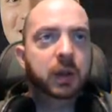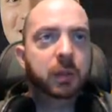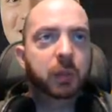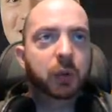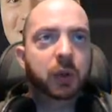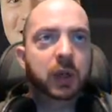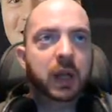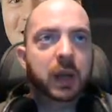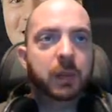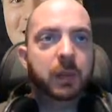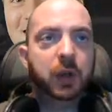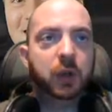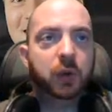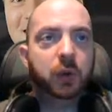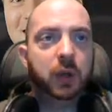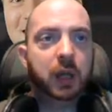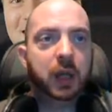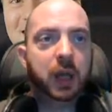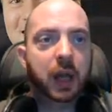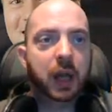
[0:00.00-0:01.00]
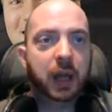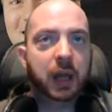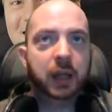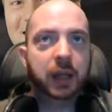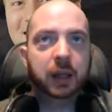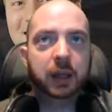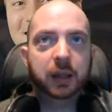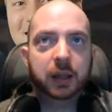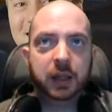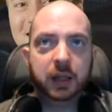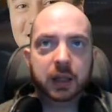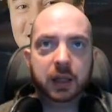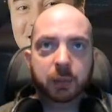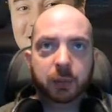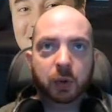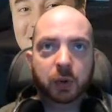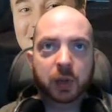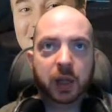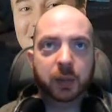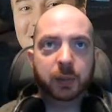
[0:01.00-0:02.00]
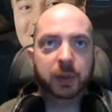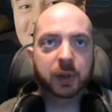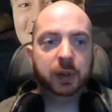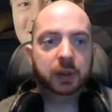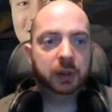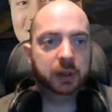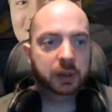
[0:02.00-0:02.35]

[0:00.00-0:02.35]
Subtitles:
BoredGamer UK. I think it's just BoredGamer.